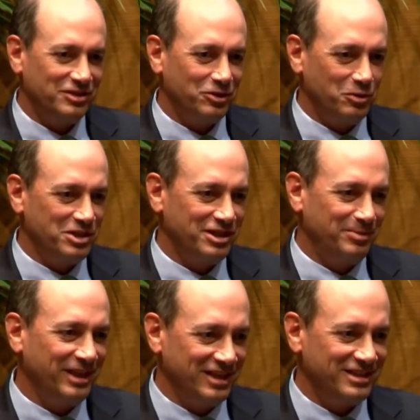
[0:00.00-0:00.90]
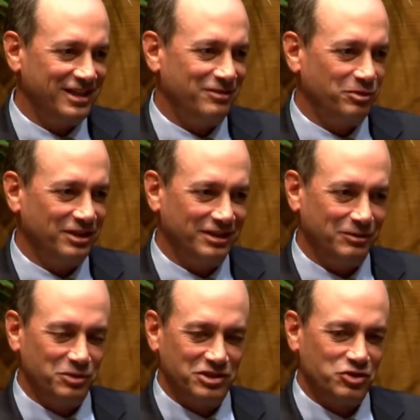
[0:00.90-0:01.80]
so it wasn't a place that really
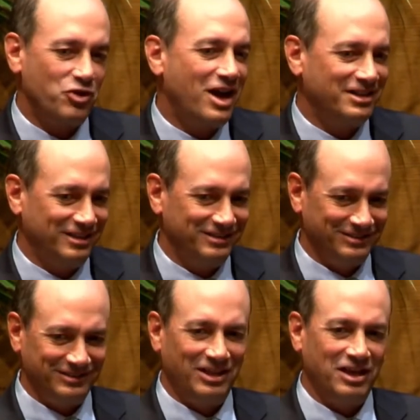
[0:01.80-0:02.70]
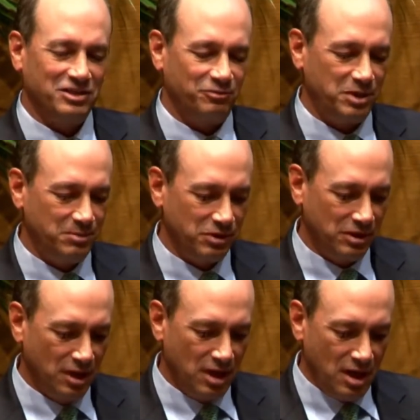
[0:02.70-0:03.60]
was attracting lots of people.